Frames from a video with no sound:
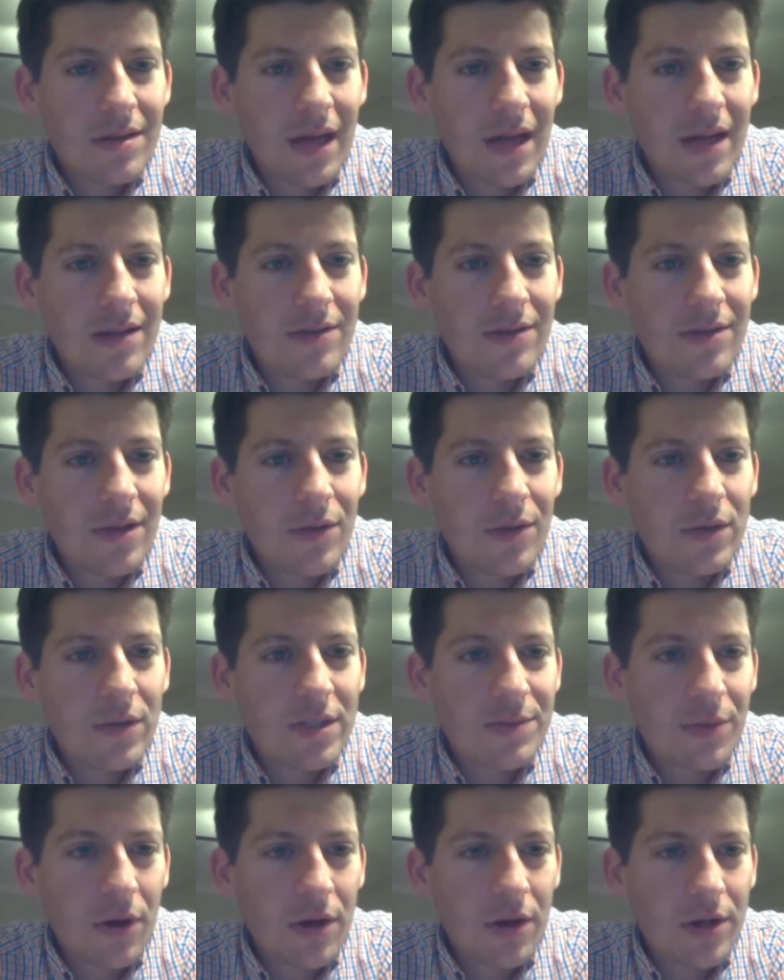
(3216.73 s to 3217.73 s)
know which
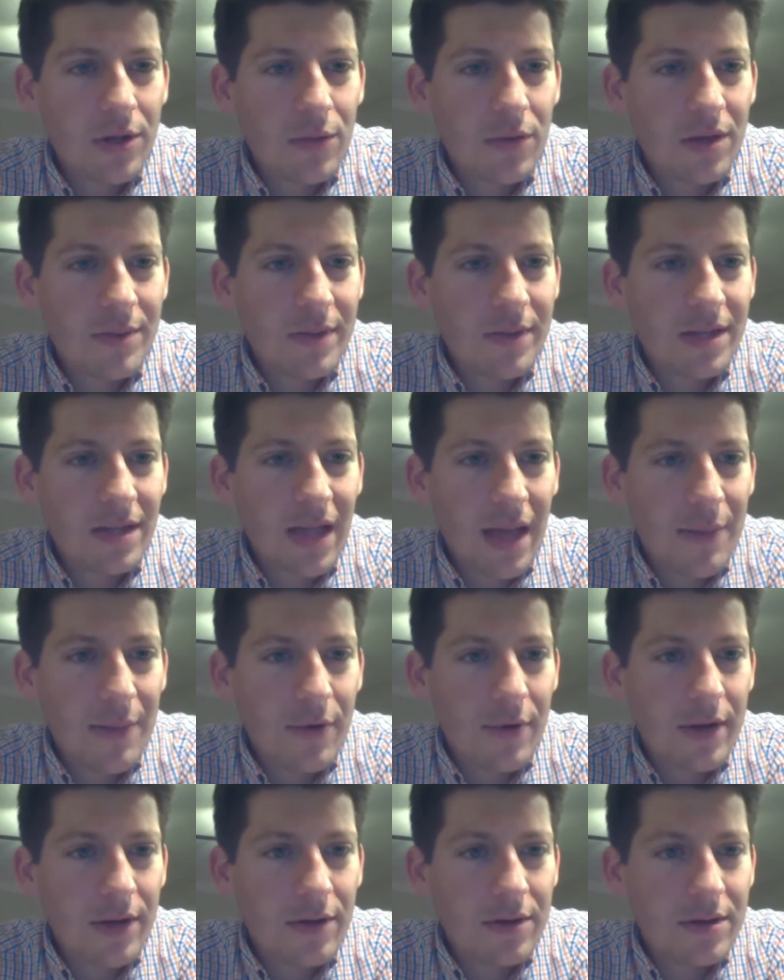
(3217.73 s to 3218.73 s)
part you wanted me to
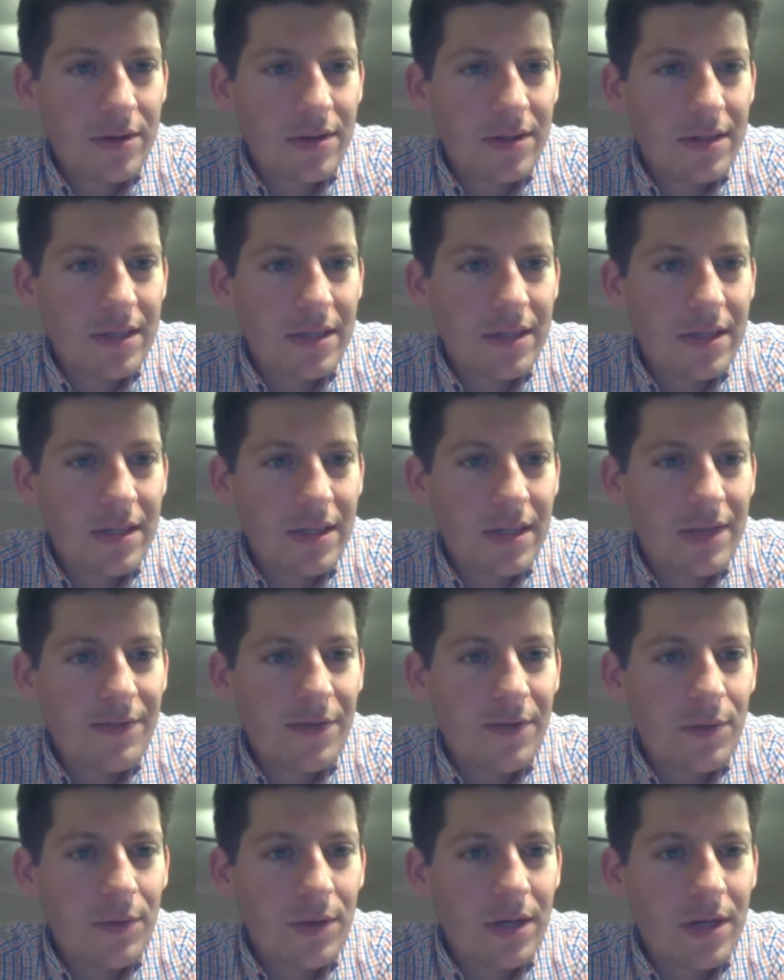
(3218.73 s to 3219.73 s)
elaborate on. If it
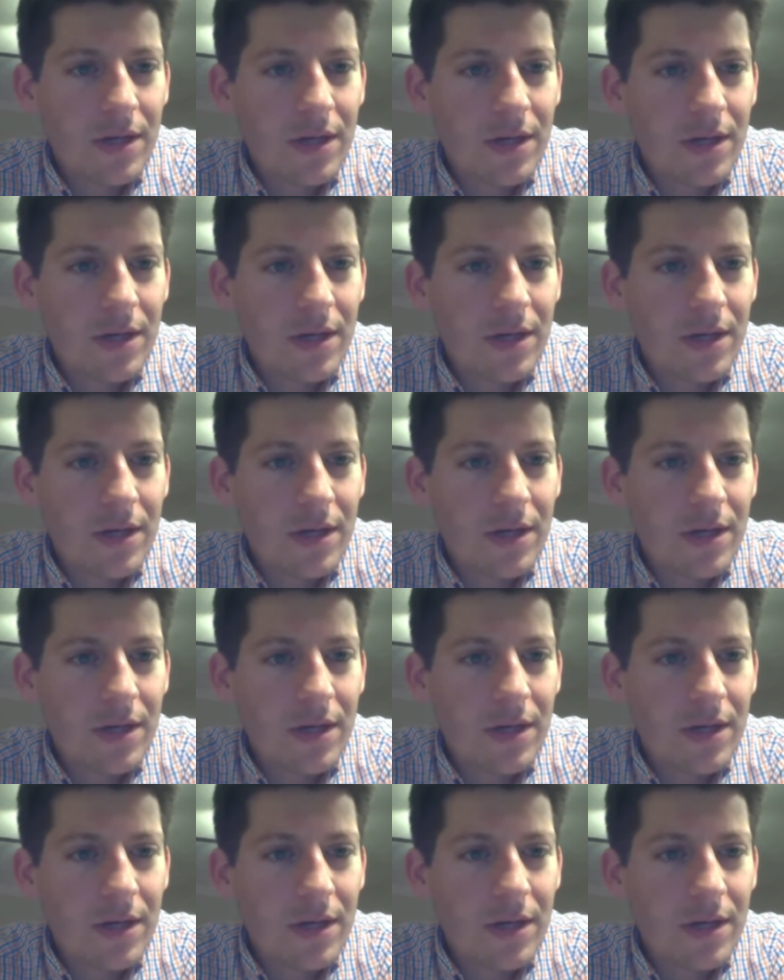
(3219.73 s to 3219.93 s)
was